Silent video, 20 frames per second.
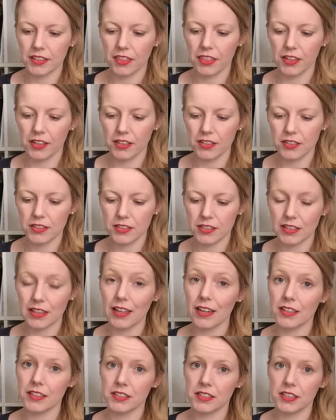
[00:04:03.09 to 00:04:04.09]
this
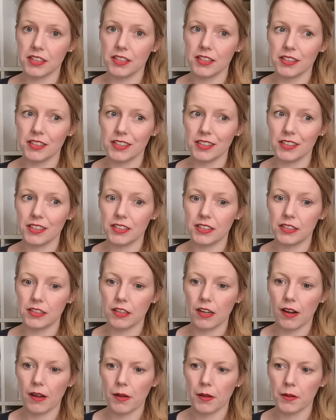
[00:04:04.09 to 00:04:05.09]
last year in,